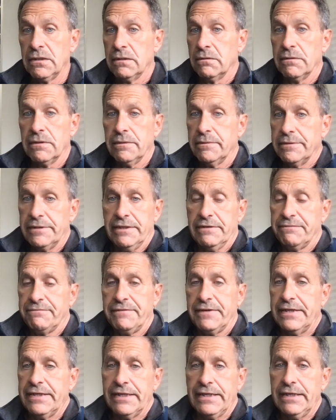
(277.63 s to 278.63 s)
Well, we're not
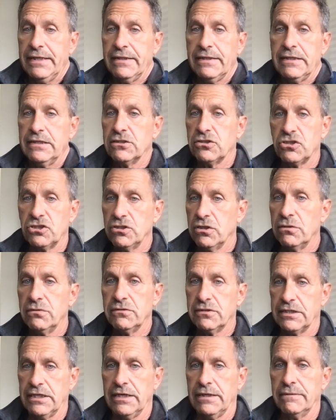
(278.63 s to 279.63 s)
finding anything that
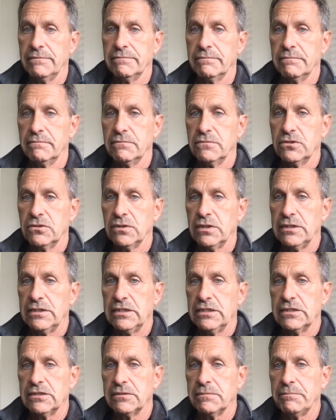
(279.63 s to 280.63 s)
shows that. So I
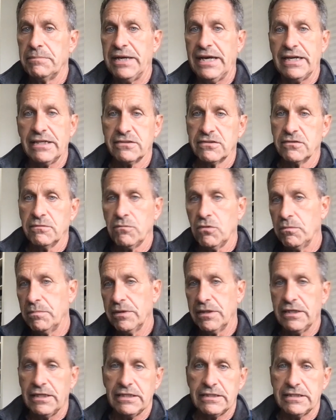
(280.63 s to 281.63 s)
did some passive
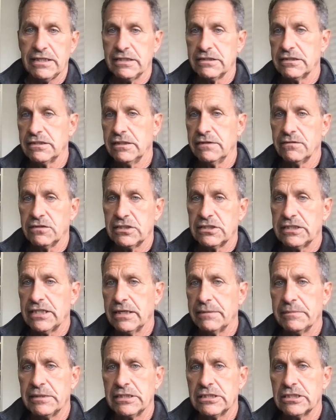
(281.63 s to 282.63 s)
mobility testing of the
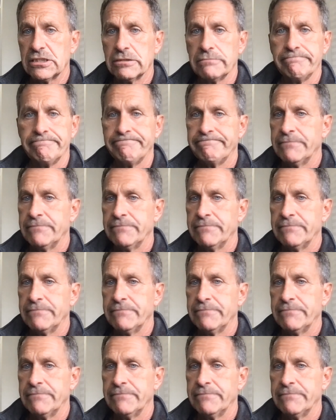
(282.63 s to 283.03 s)
segments.